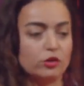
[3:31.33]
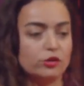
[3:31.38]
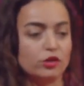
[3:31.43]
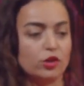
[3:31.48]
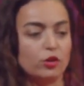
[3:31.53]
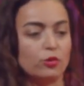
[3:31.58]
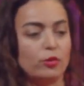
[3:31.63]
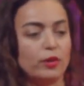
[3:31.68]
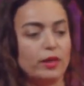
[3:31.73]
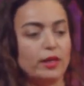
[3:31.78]

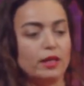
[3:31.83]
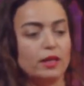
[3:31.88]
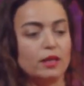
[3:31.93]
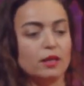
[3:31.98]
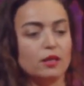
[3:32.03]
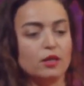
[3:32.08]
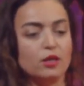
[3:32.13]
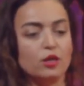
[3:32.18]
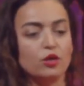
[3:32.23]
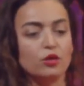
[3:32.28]
So we
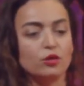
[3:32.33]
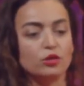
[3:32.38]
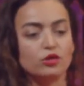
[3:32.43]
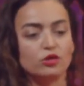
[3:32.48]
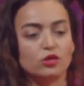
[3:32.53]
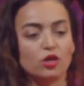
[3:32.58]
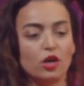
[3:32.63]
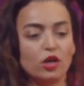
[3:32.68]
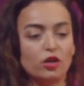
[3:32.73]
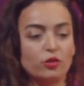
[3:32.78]

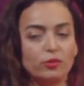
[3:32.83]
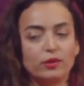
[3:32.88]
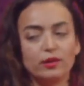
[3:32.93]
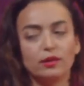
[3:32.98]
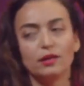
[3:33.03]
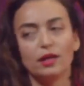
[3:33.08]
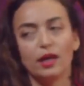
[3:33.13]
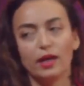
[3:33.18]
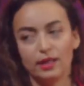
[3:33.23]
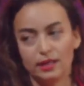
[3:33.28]
start with
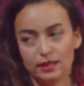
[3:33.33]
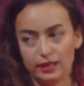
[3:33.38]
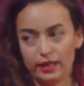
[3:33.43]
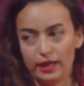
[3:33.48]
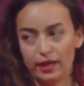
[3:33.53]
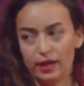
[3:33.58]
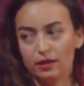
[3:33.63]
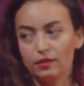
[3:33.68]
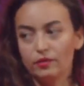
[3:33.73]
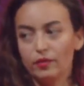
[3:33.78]
an
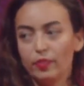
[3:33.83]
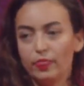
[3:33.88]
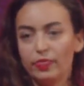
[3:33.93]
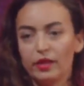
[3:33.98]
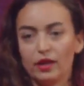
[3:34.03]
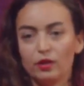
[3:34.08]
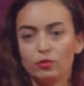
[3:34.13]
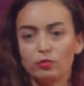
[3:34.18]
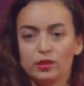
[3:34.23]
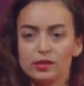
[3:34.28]
idea,
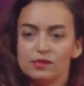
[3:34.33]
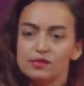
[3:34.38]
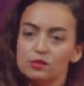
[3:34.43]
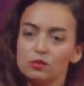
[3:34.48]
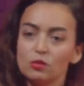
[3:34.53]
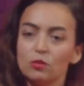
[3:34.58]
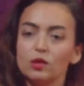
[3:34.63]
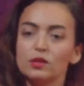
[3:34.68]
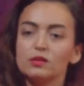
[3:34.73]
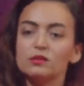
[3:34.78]
then we
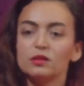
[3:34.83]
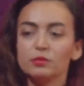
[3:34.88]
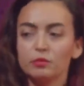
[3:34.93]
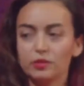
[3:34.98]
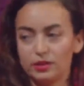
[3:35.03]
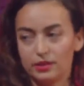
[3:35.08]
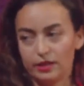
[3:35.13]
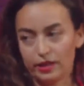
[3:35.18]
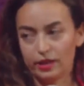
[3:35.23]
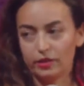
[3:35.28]
source the
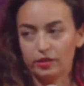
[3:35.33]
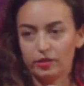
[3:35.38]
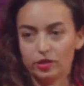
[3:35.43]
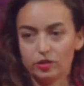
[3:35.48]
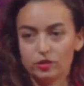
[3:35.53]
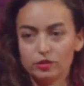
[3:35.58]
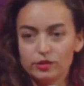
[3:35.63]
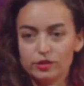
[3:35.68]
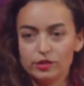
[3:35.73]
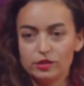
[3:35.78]

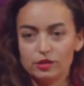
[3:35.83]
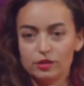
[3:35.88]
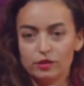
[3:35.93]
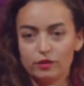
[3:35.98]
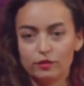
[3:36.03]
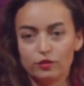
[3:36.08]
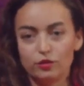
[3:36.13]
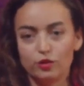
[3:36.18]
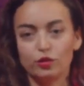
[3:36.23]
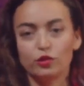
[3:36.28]
materials
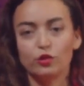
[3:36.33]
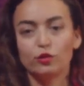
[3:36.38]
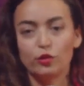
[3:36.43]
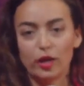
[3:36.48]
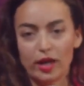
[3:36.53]
to